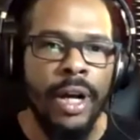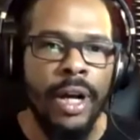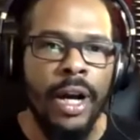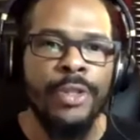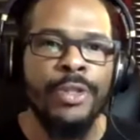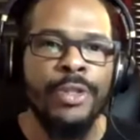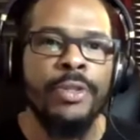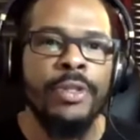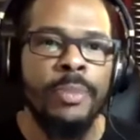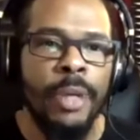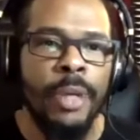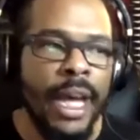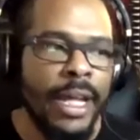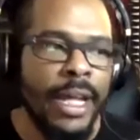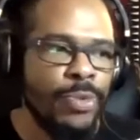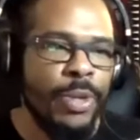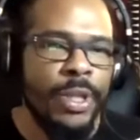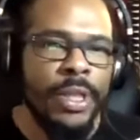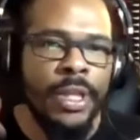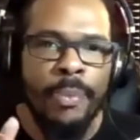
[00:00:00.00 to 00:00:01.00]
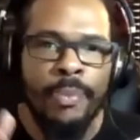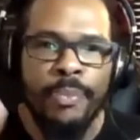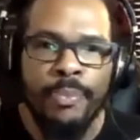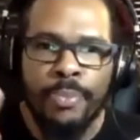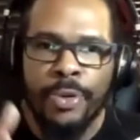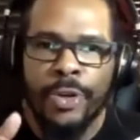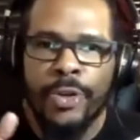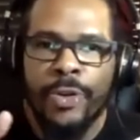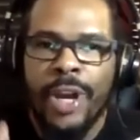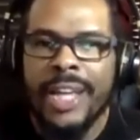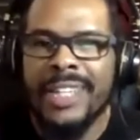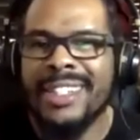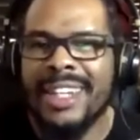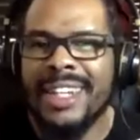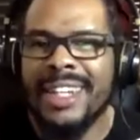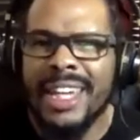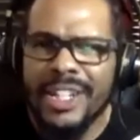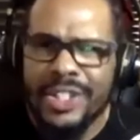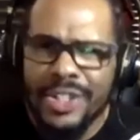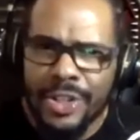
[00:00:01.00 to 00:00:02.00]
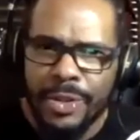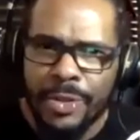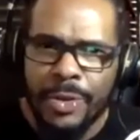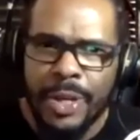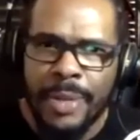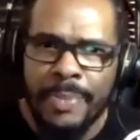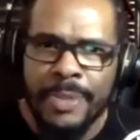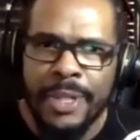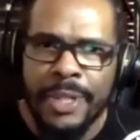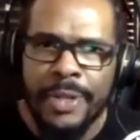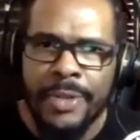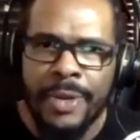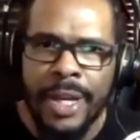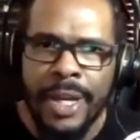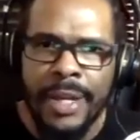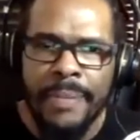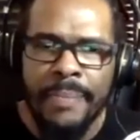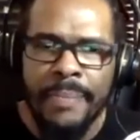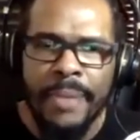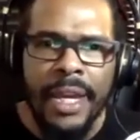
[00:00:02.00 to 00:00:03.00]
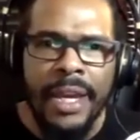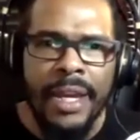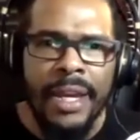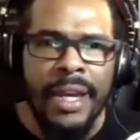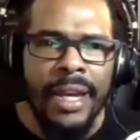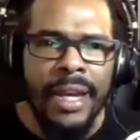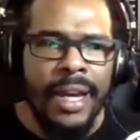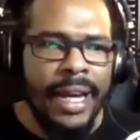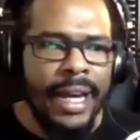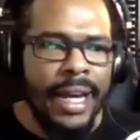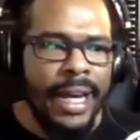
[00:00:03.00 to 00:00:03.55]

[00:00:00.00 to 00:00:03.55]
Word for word: I'll do it tomorrow. That's when the procrastination creeps in, right? Yeah.